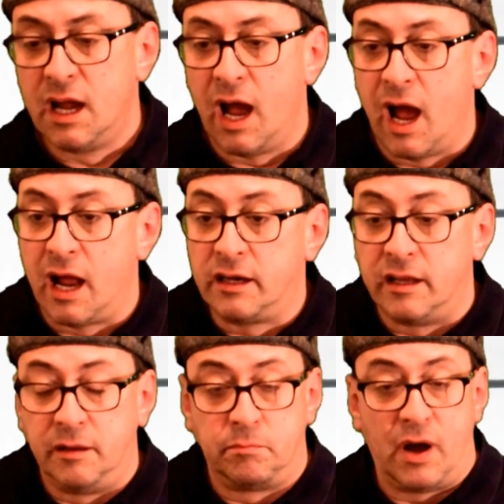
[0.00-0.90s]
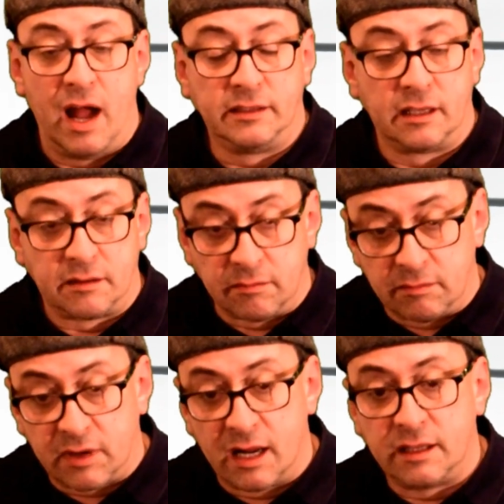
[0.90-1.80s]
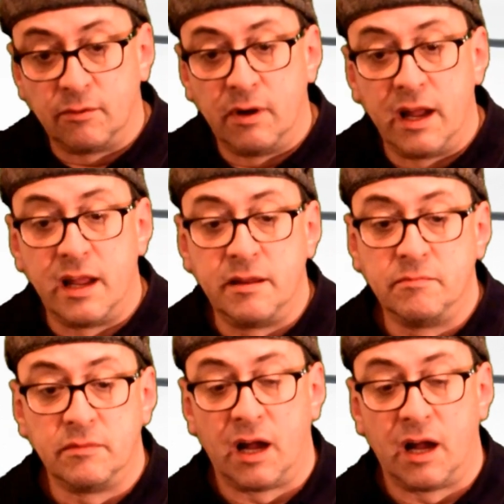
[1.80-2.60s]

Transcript: and it binded right away.